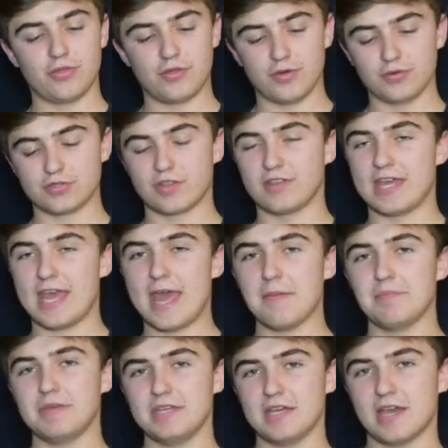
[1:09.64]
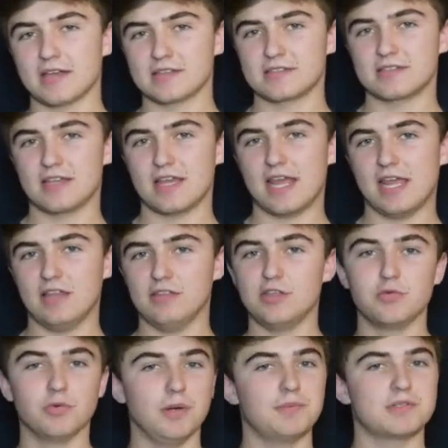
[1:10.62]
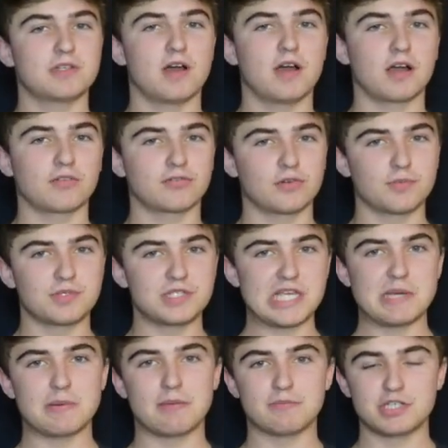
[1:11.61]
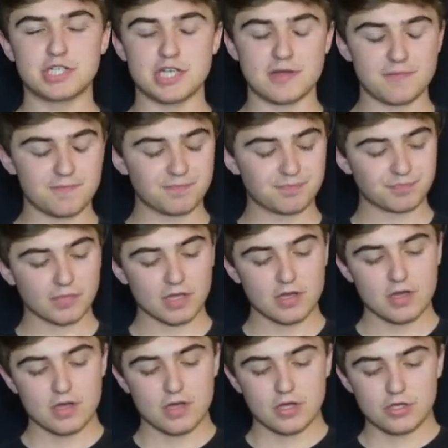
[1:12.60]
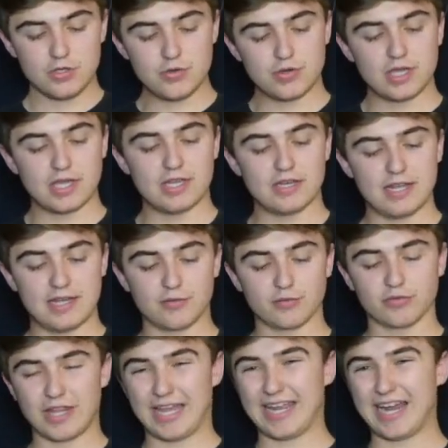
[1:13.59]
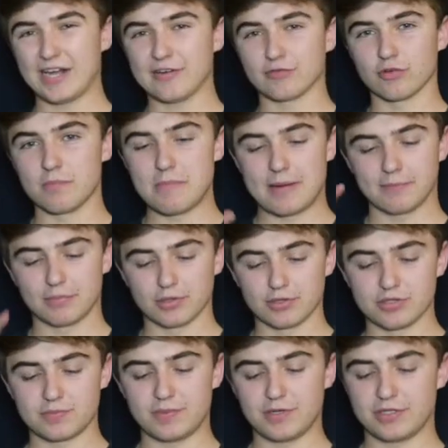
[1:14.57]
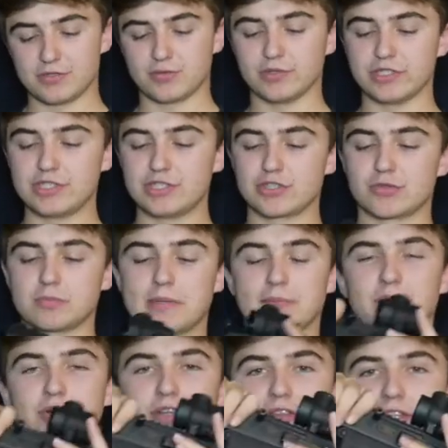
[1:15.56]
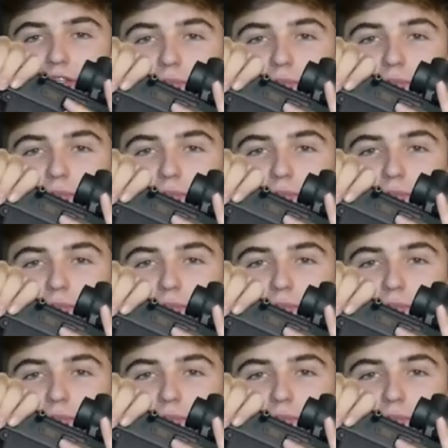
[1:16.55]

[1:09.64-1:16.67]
those on the MPX and the ripstock from CMMG. It like kind of remembers, but it's really just remembering this